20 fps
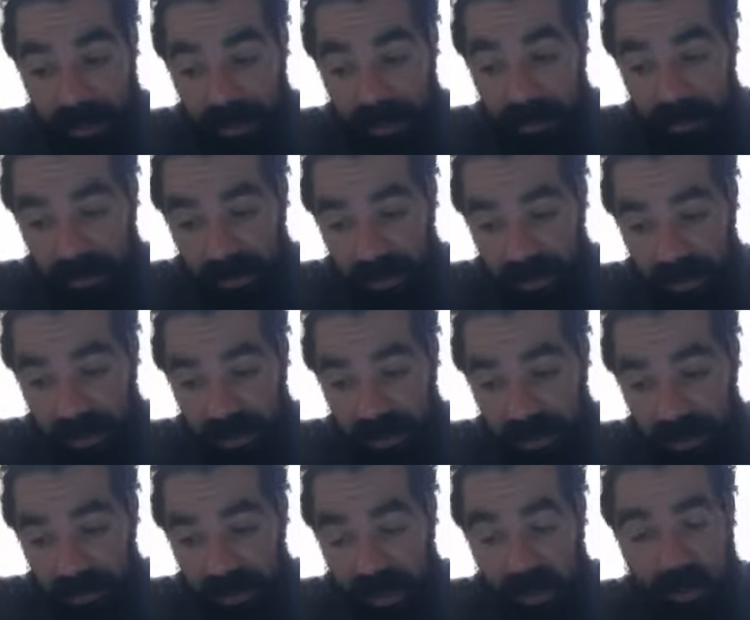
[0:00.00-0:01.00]
came over then,
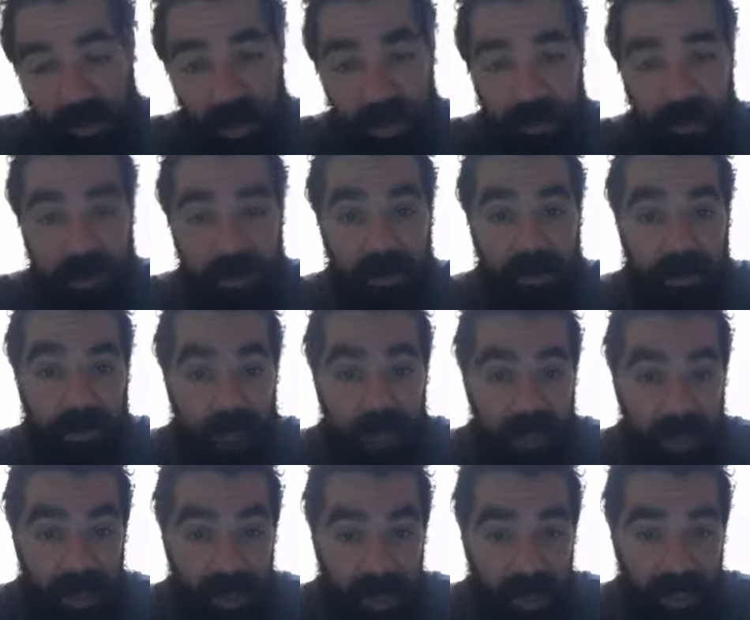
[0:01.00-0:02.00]
and my grandpa grew up in
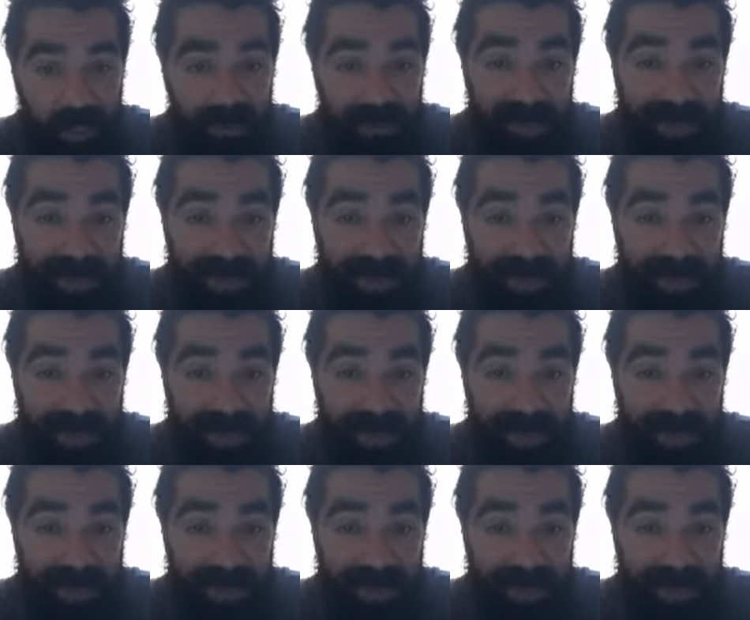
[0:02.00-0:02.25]
Chicago.